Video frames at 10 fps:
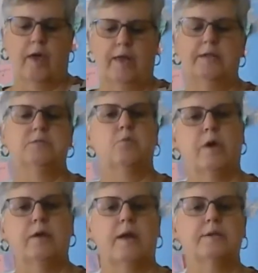and it's
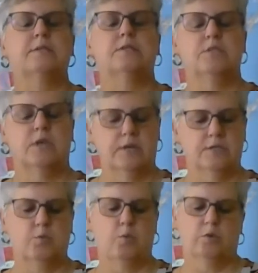recognized in the
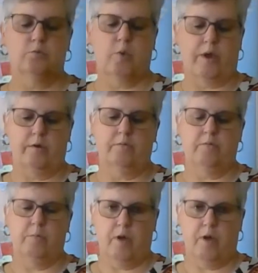Guinness World Record of